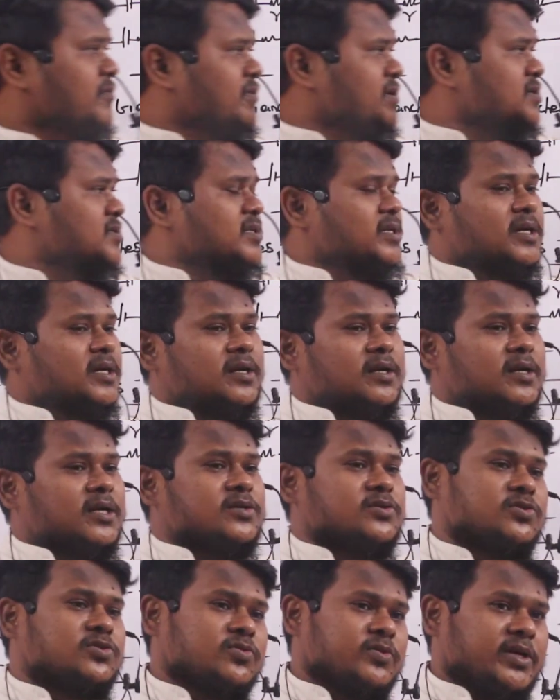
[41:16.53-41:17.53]
is N
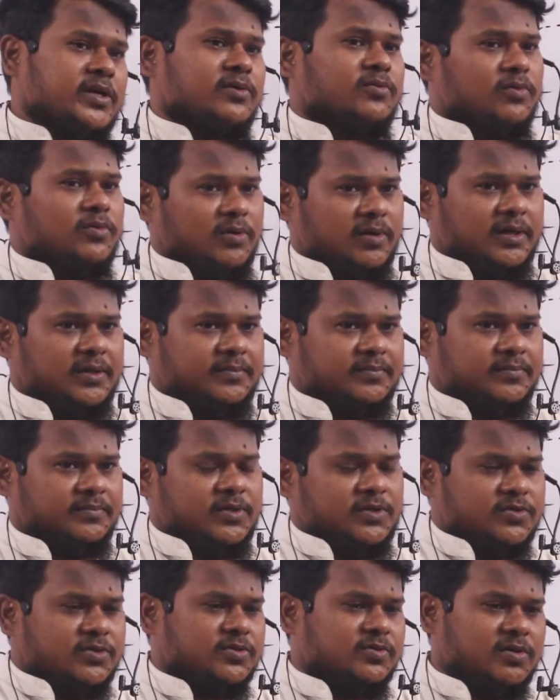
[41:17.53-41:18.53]
into E only.
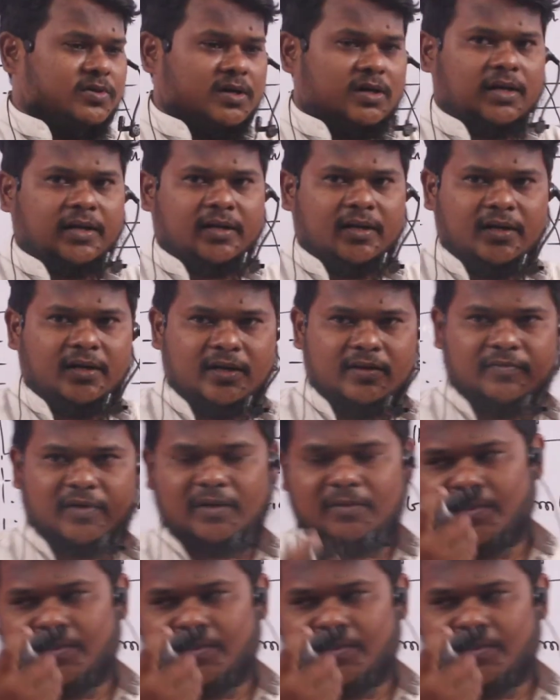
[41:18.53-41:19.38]
You should not again divide